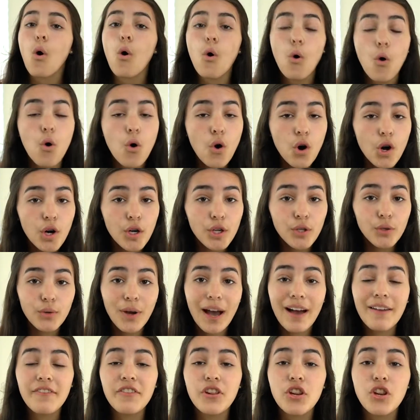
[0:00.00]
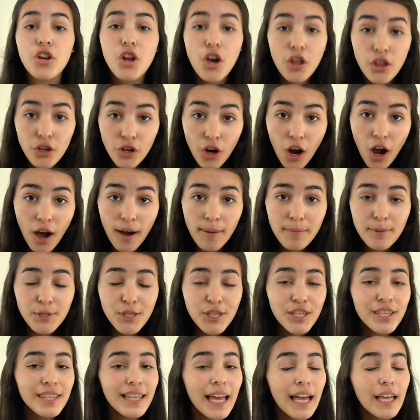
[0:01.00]
or you have another
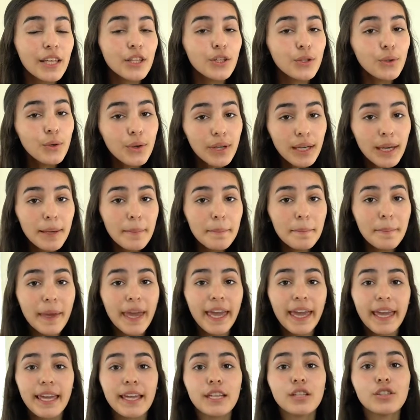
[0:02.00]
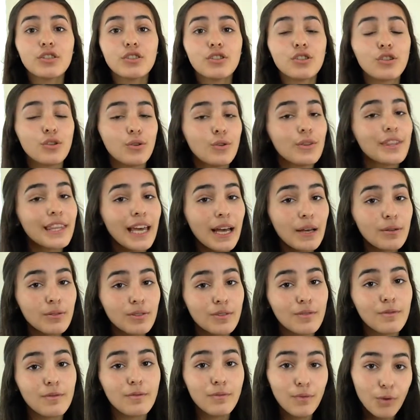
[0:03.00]
option that you can pay
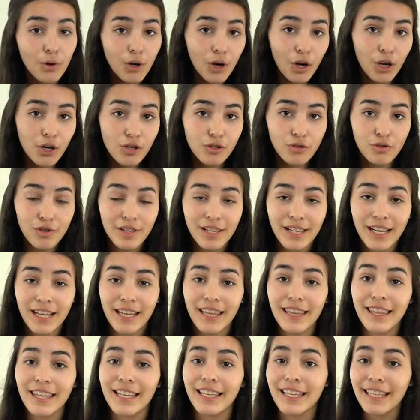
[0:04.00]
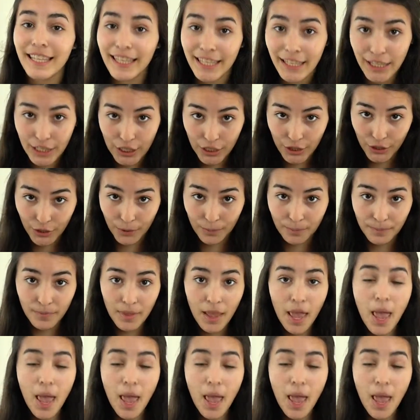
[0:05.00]
$2,400 the year.